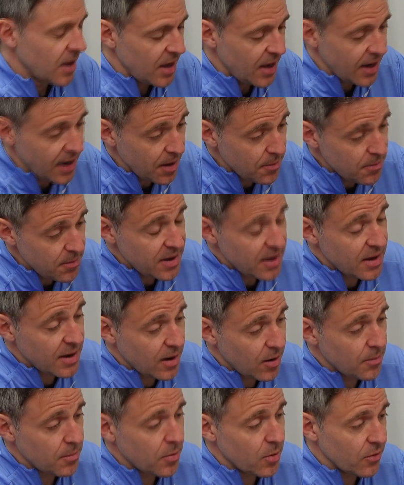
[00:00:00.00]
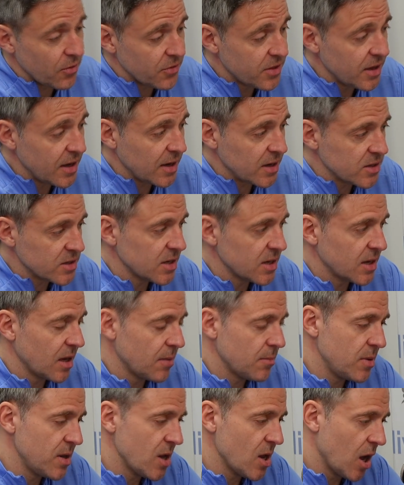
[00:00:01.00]
It can be a number of things. It
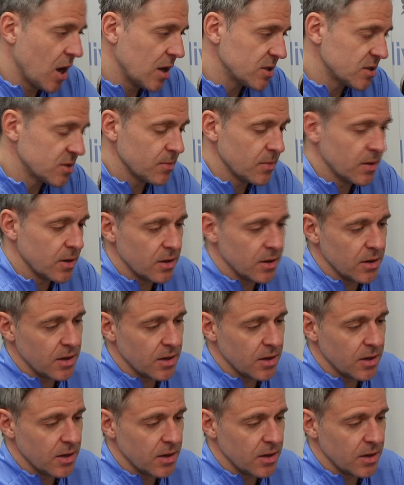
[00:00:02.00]
can be asthma.